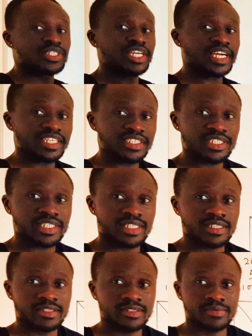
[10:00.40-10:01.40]
change
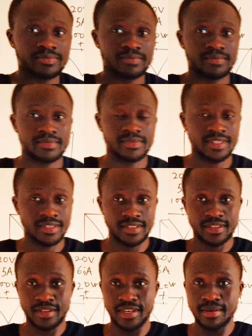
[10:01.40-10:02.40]

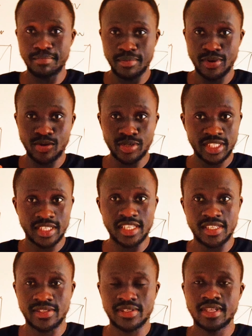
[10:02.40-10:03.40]
Note
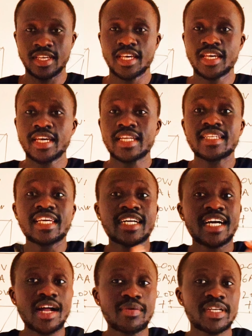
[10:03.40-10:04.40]
this, the
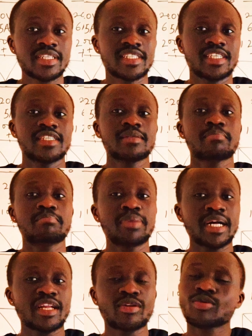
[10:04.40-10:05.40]
current in
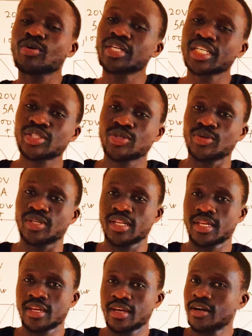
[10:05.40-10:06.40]
parallel connection
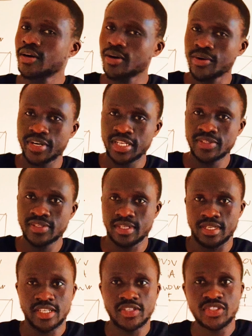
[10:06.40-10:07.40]
always
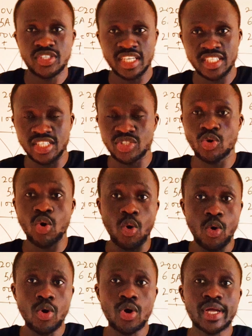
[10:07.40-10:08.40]
changes
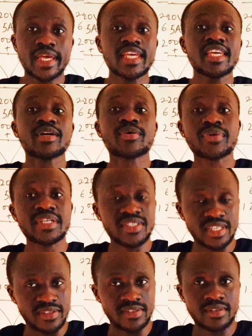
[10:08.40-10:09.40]
or
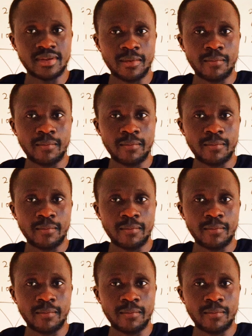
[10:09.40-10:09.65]
increases.